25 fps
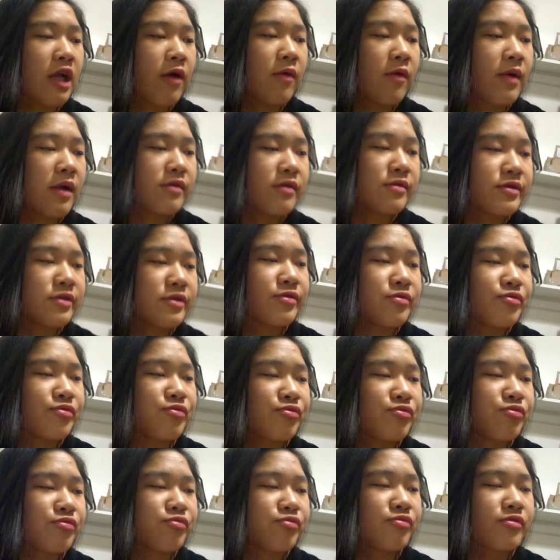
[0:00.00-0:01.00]
What else?
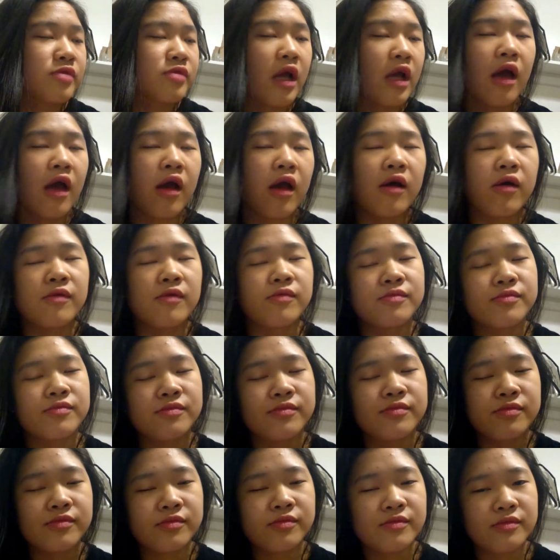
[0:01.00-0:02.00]
Oh.
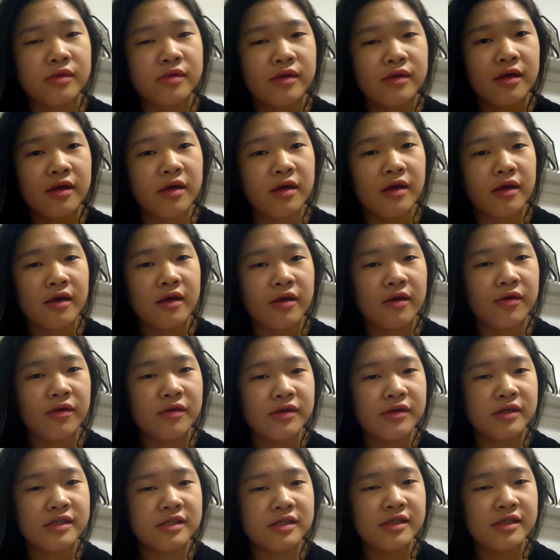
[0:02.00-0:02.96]
Going to